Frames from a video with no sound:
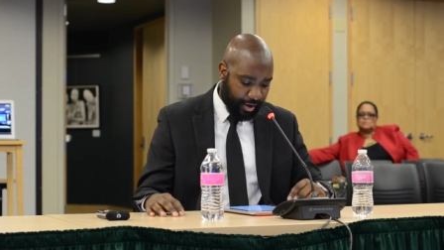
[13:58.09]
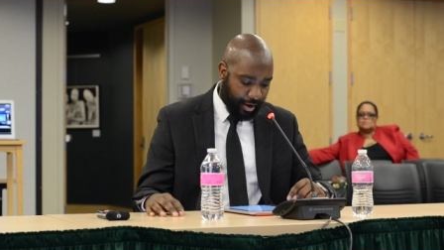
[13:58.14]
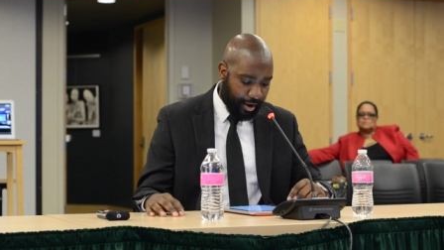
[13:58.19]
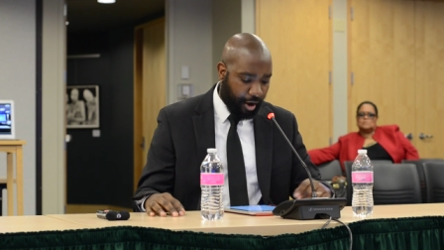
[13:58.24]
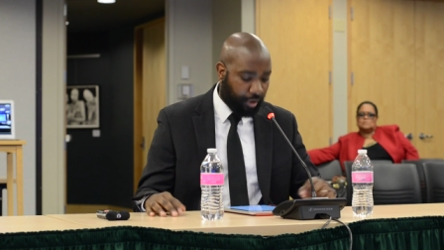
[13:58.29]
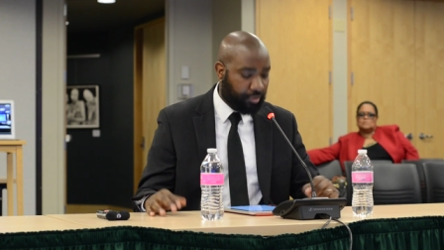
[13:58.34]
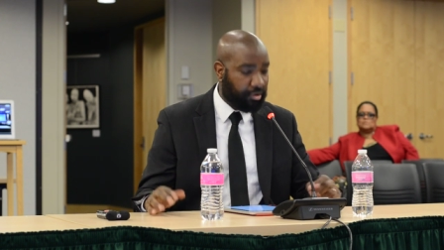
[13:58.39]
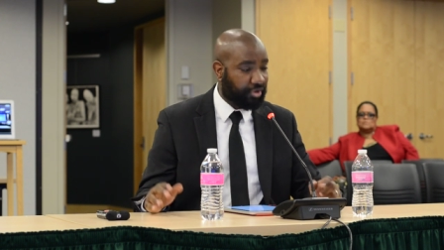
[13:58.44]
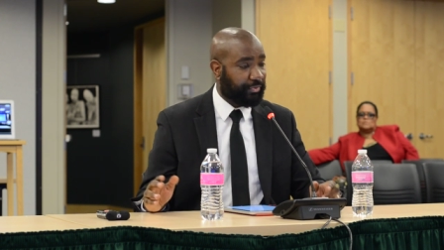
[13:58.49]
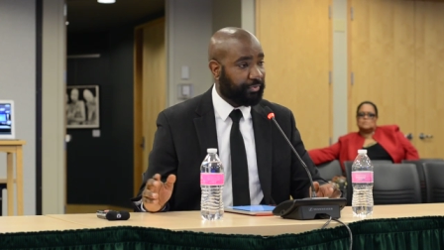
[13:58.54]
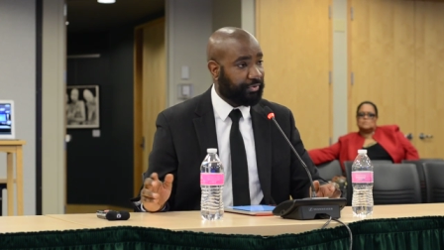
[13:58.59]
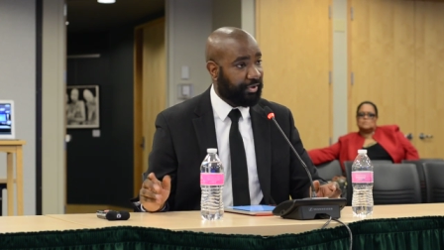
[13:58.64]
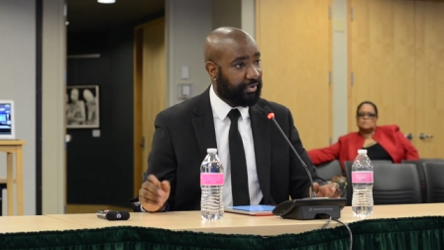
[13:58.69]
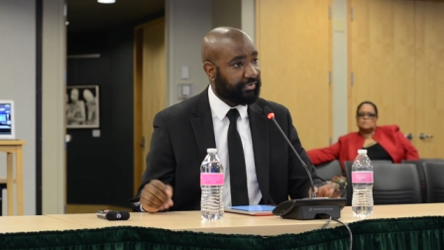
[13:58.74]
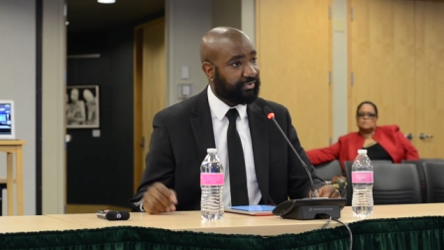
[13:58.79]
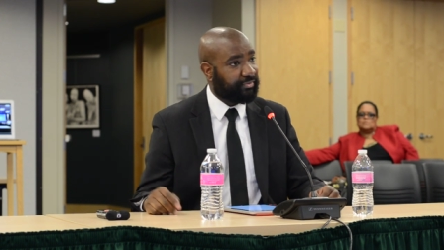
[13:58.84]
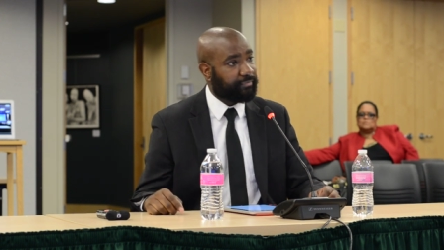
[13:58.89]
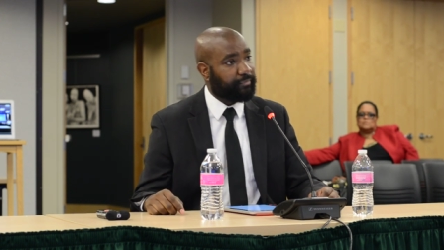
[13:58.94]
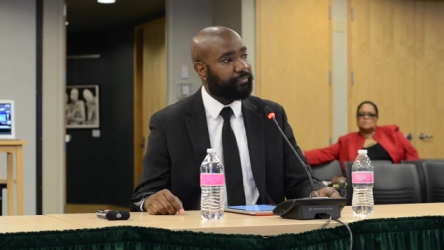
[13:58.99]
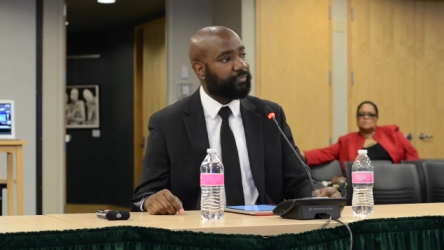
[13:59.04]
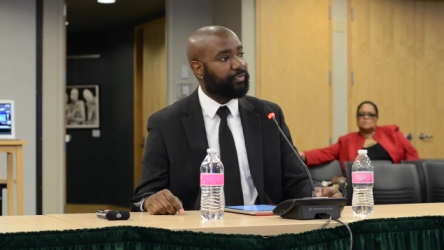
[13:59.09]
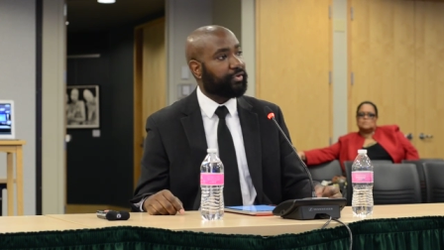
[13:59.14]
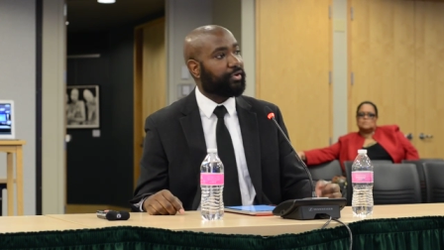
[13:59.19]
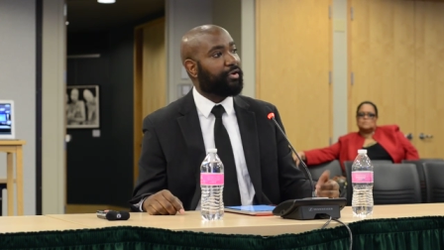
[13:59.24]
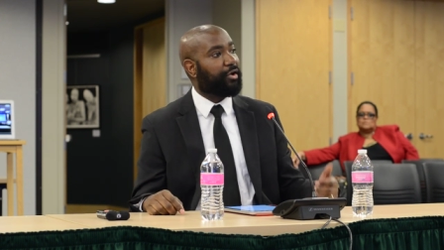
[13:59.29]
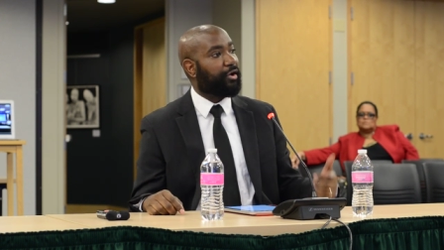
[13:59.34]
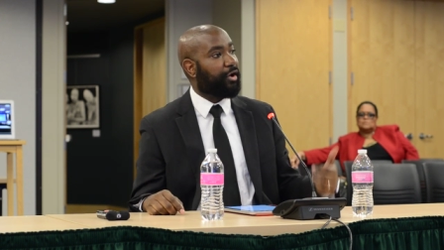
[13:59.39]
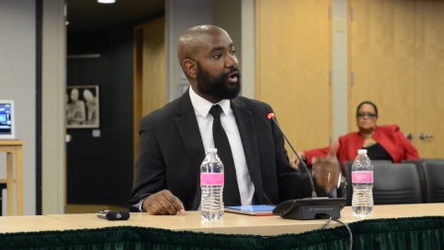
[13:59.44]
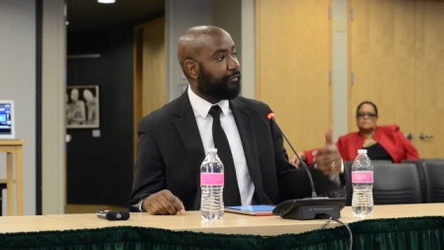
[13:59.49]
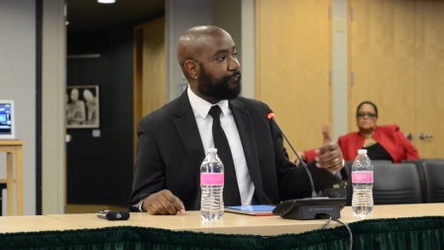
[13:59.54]
I'll close with this.
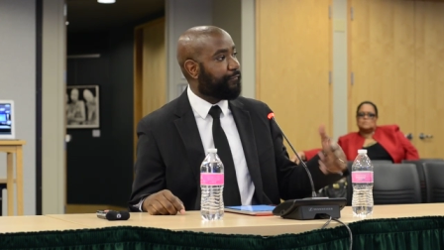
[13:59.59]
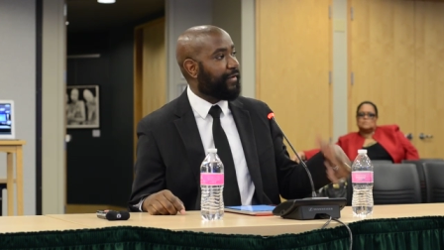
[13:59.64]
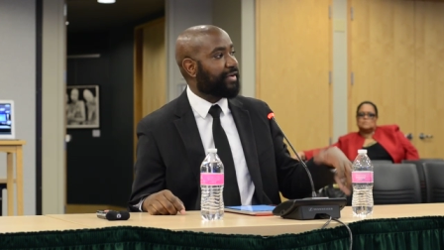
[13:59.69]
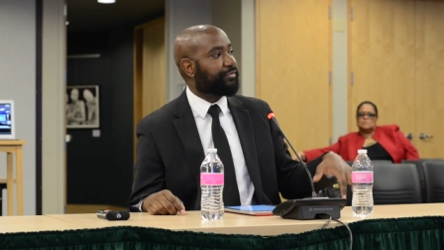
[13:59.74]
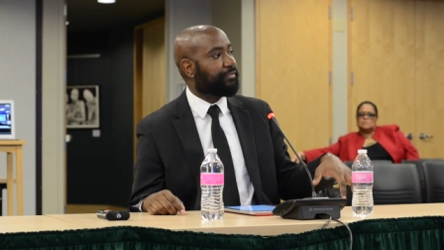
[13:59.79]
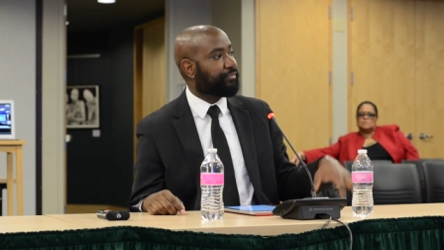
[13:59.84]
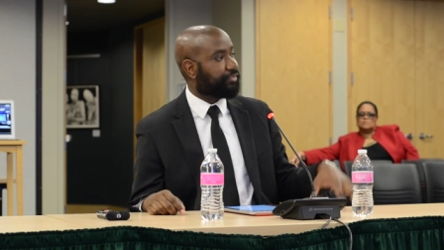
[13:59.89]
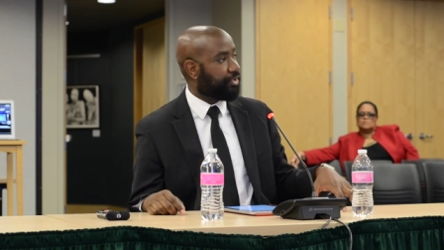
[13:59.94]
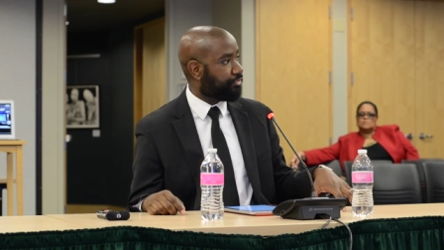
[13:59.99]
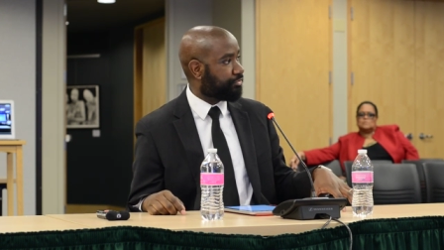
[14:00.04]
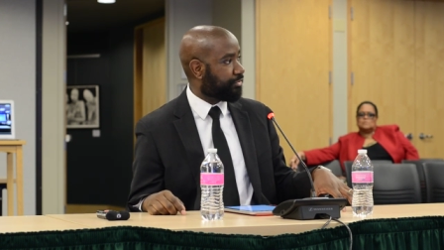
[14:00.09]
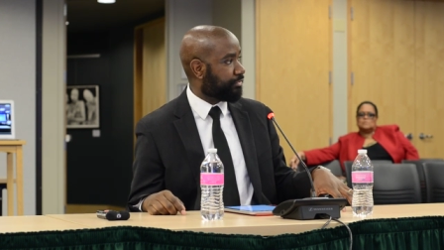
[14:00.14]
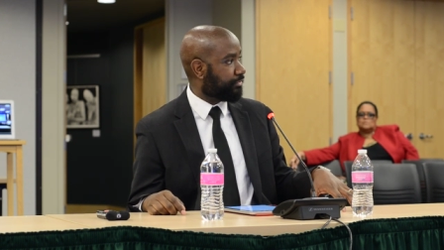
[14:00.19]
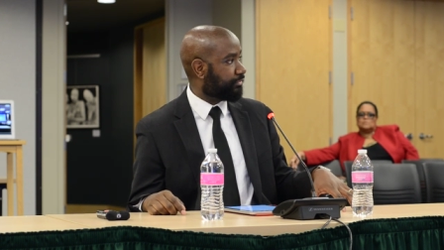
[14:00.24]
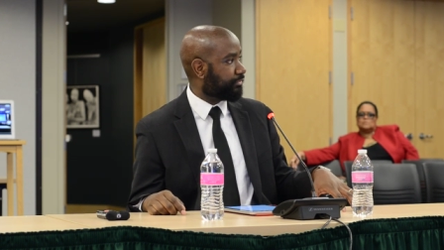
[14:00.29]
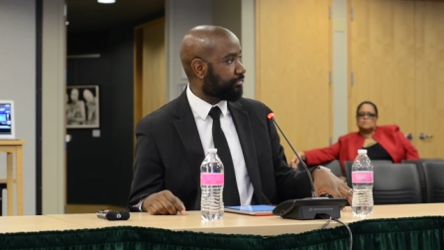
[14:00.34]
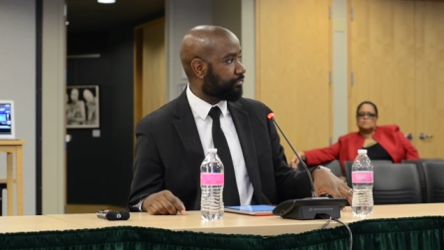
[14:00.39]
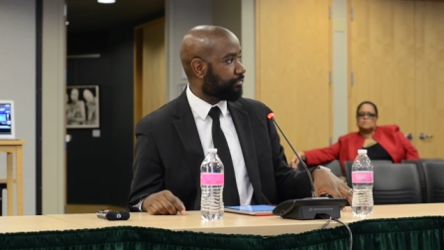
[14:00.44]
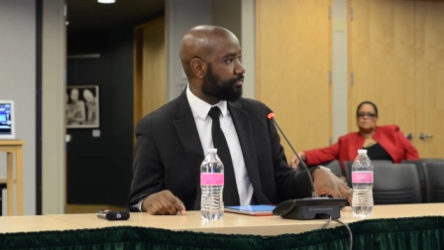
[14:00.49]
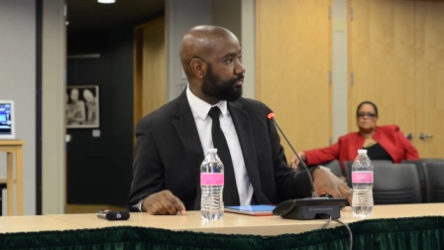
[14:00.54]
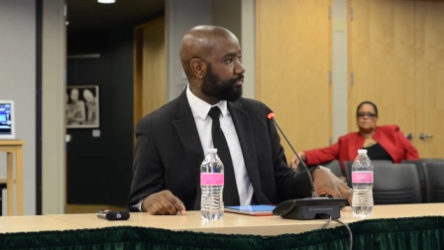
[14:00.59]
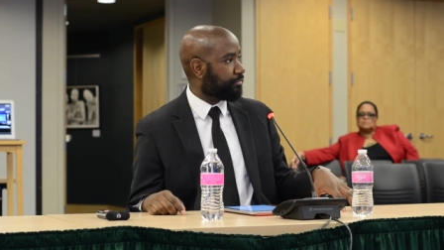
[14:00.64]
Effective teachers,